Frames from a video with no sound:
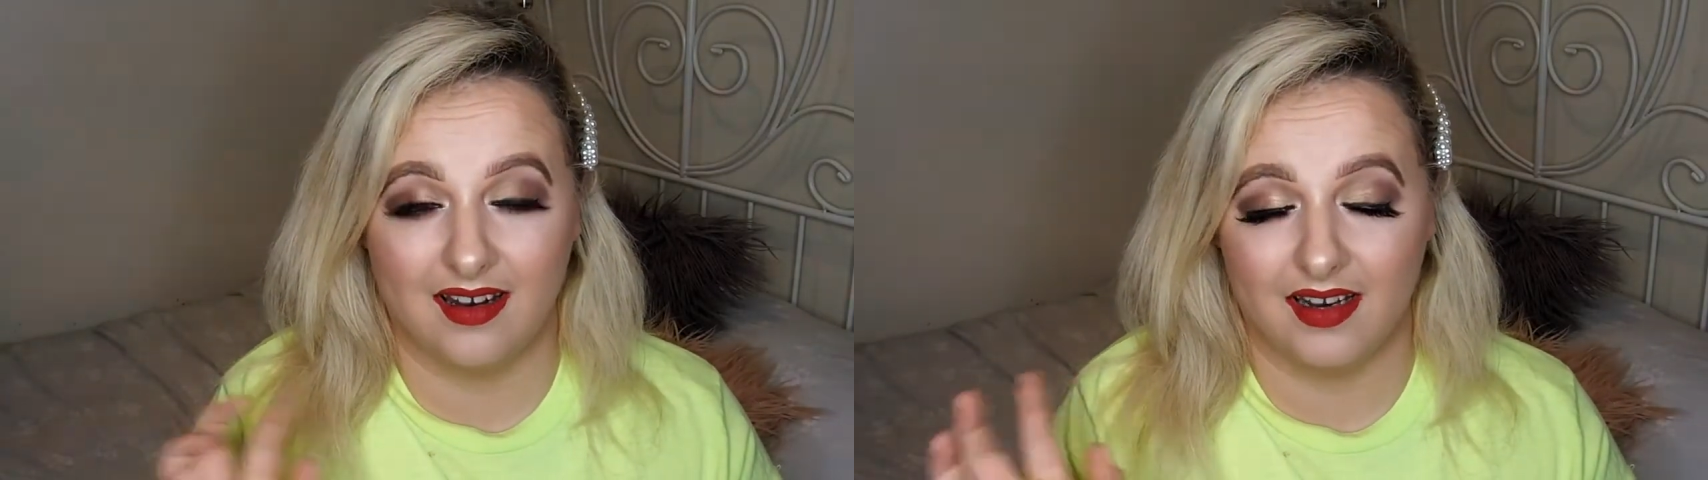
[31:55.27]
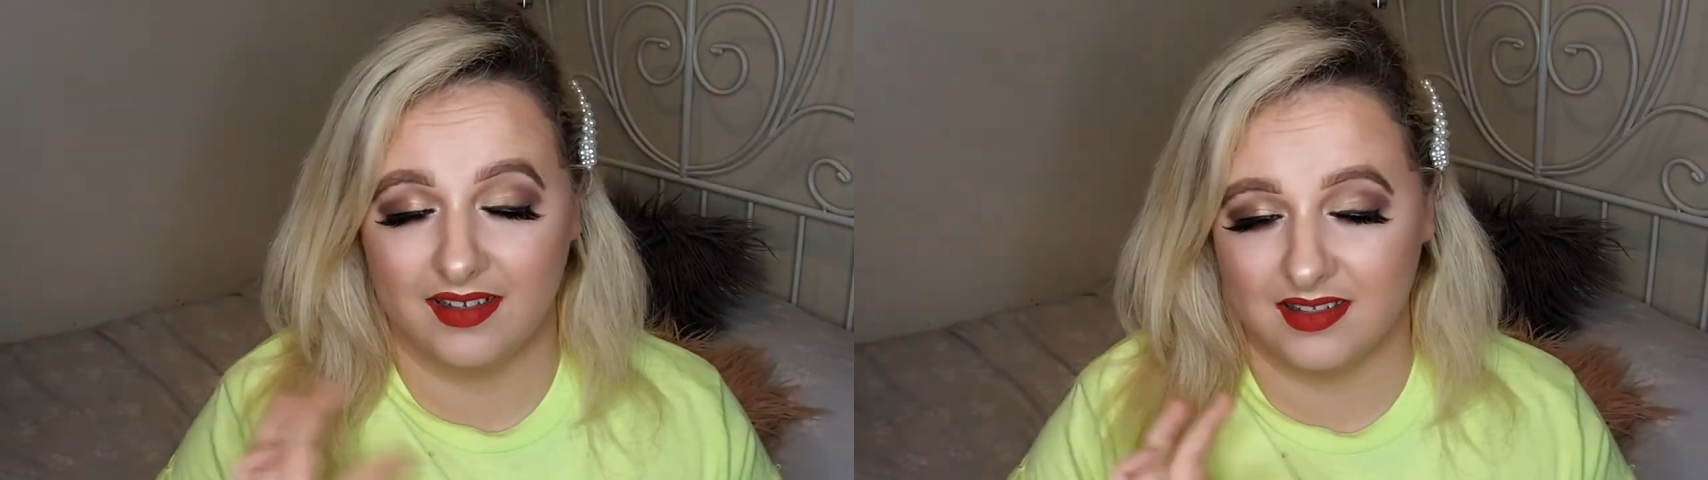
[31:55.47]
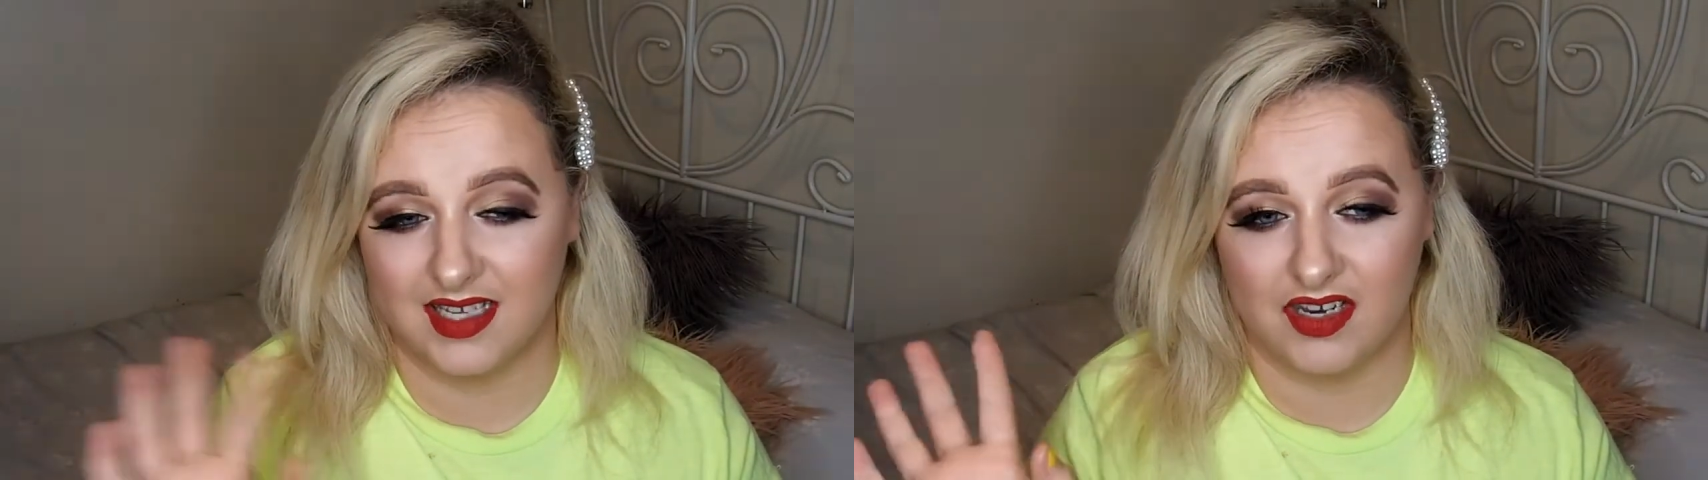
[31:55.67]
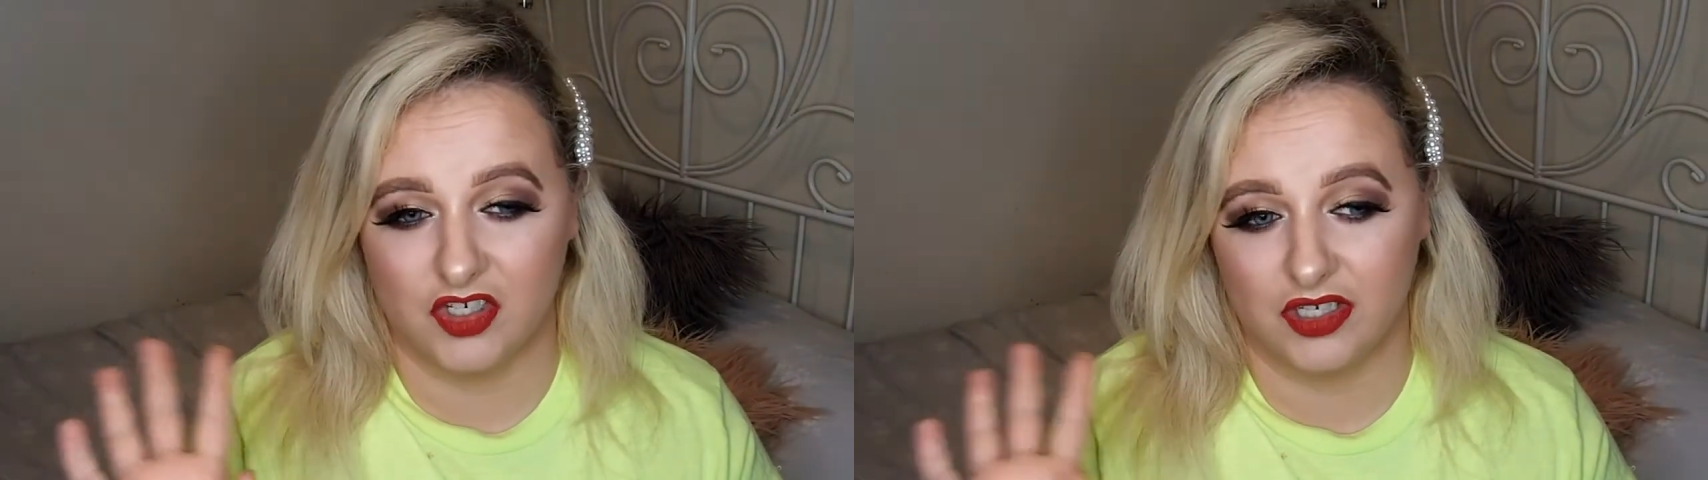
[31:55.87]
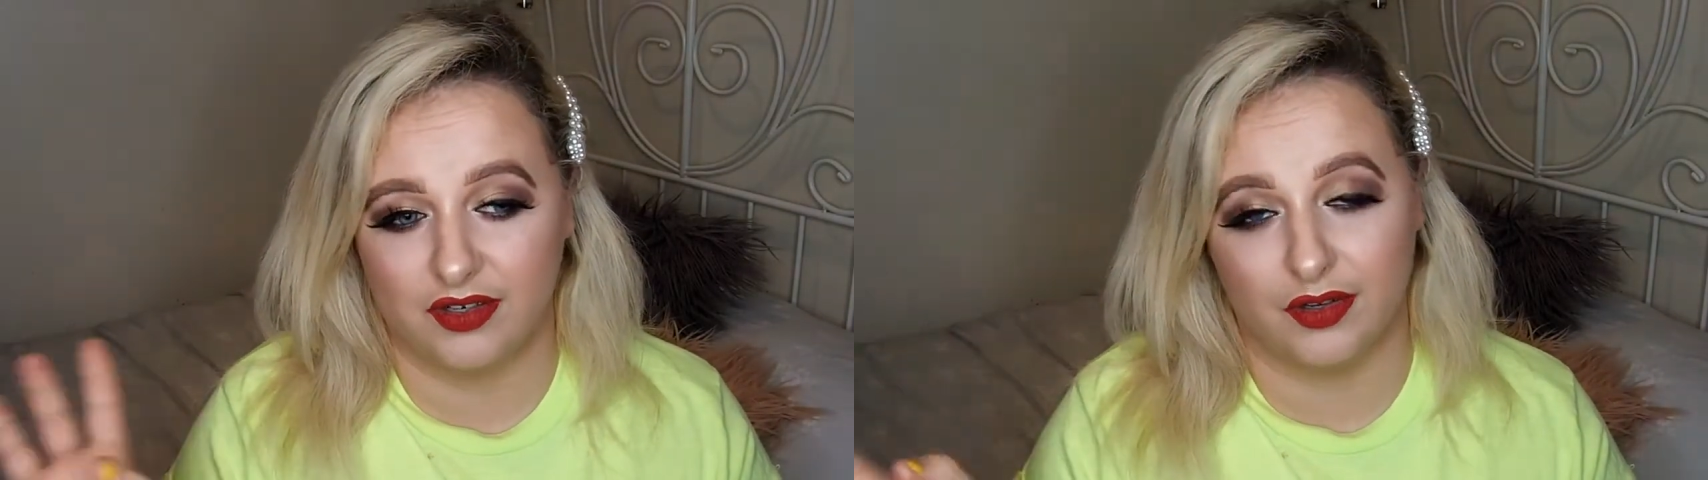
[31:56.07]
and it'll send
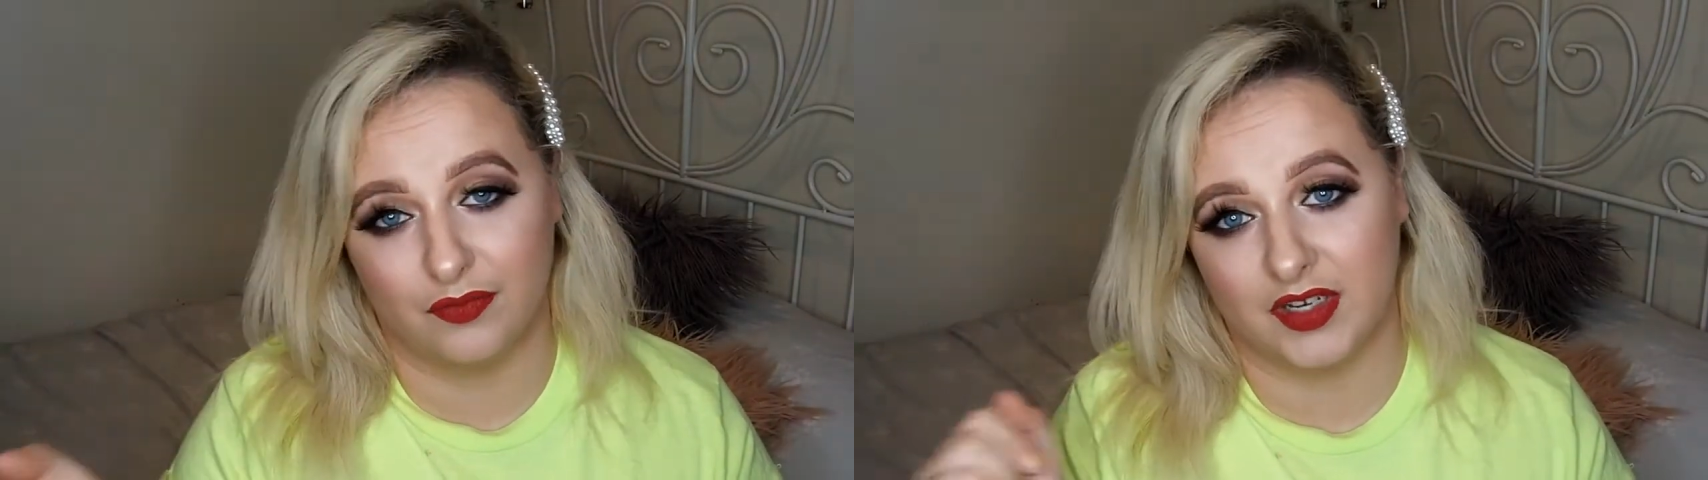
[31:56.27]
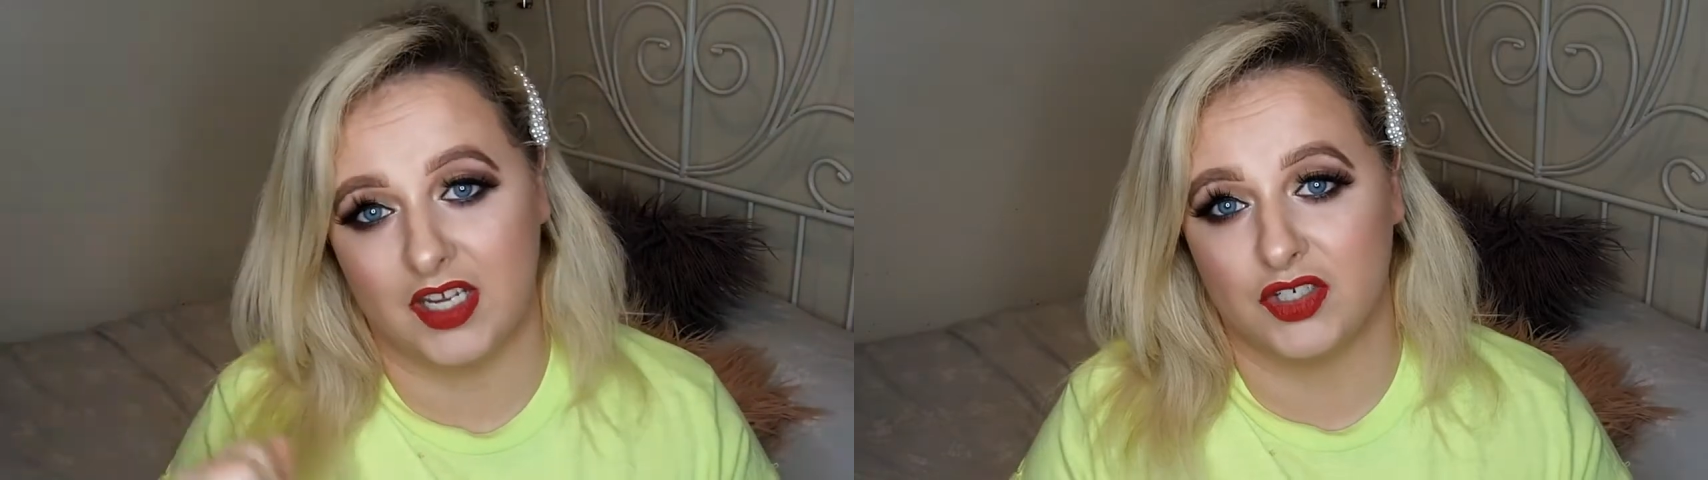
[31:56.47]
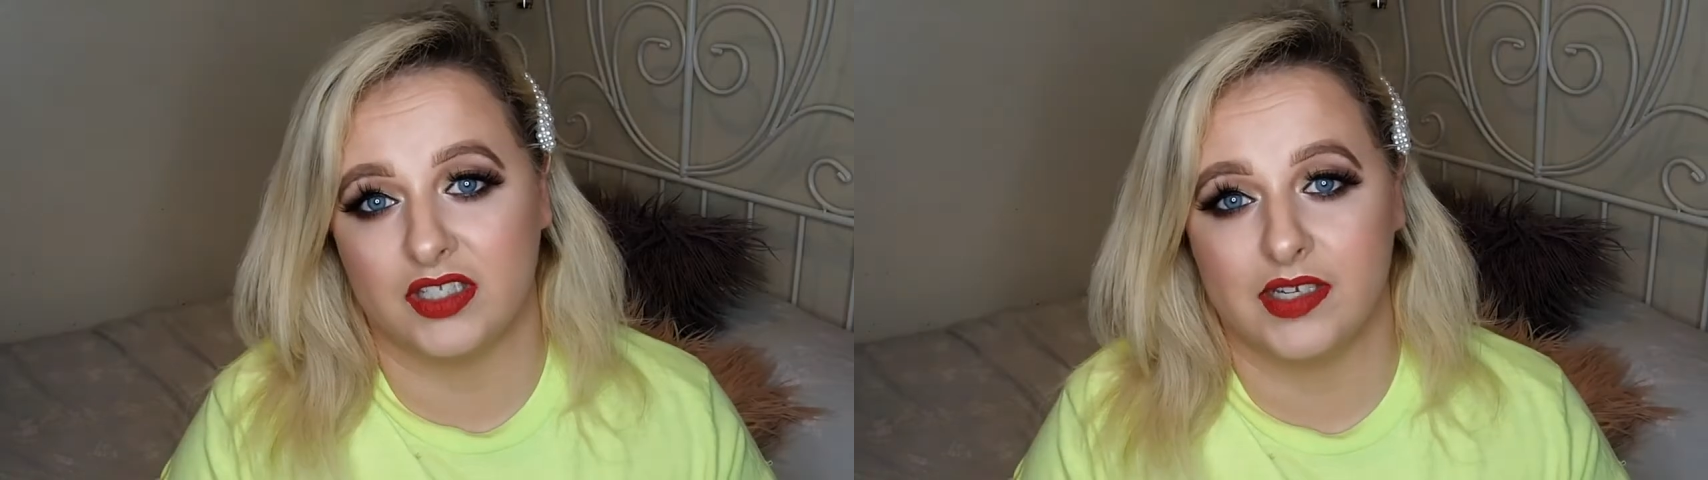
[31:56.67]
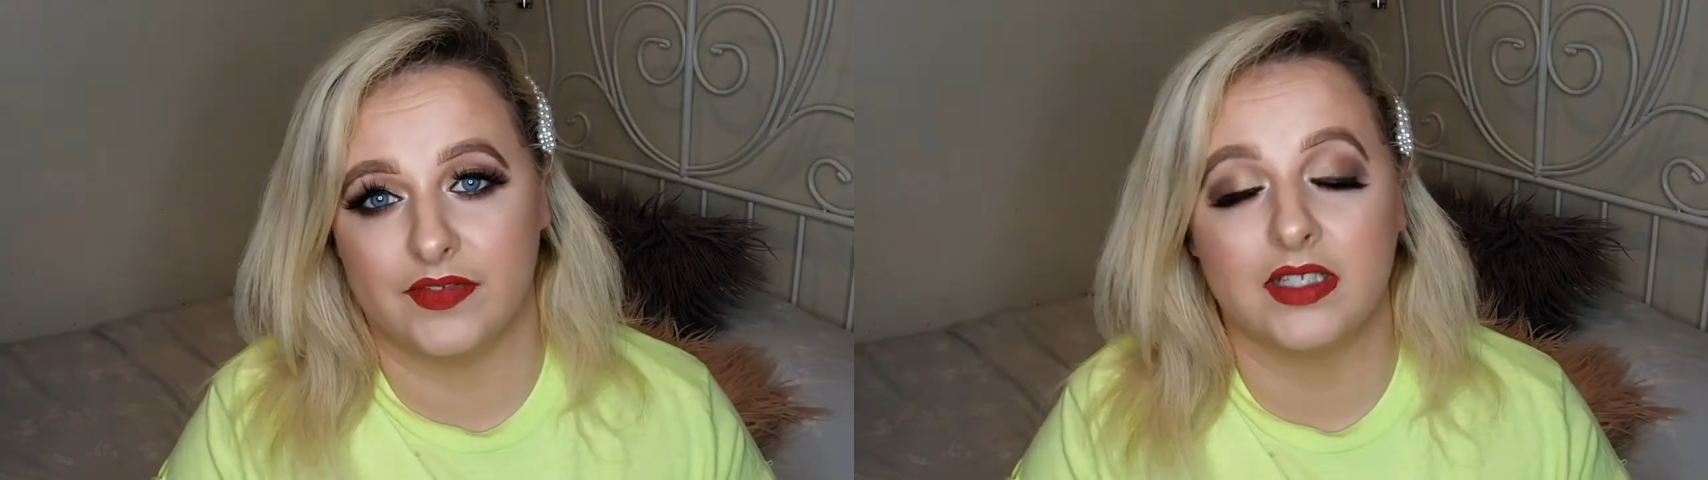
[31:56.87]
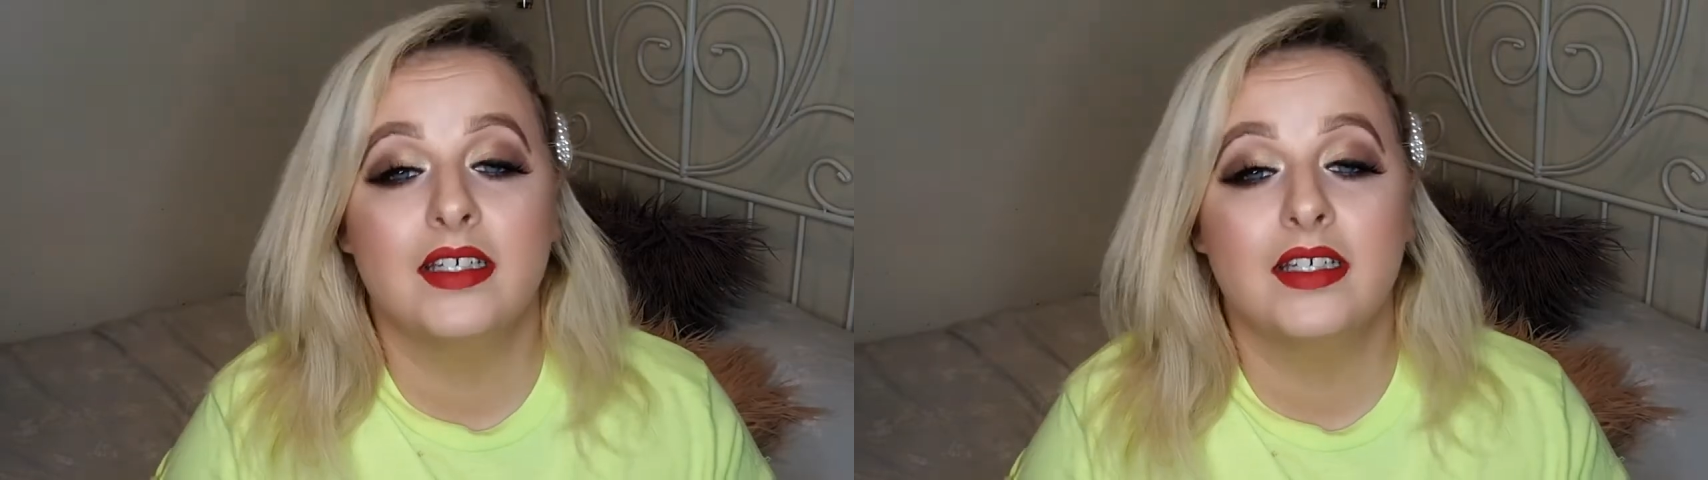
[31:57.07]
you notifications even.